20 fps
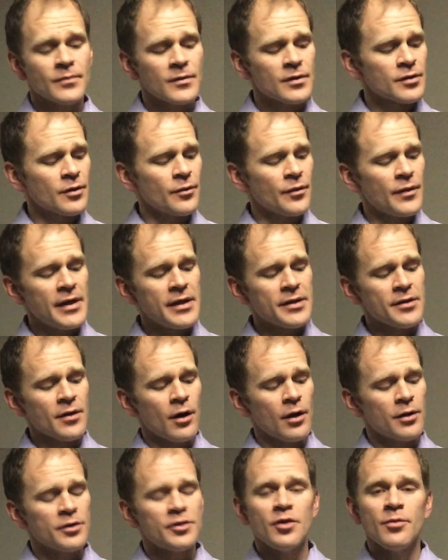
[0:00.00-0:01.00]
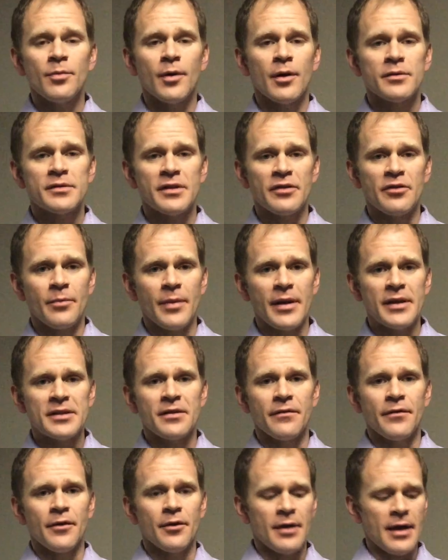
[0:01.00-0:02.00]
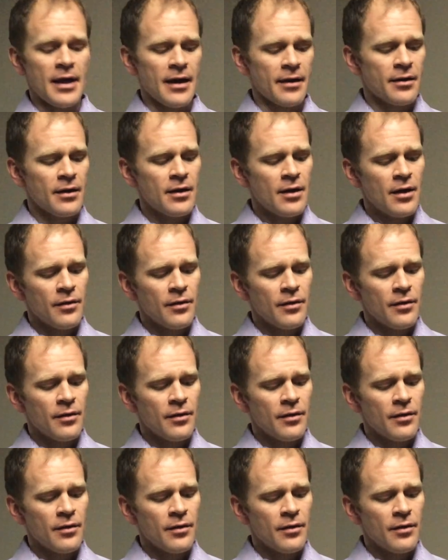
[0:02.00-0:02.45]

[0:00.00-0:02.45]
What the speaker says: So these are two bones at the base of your neck.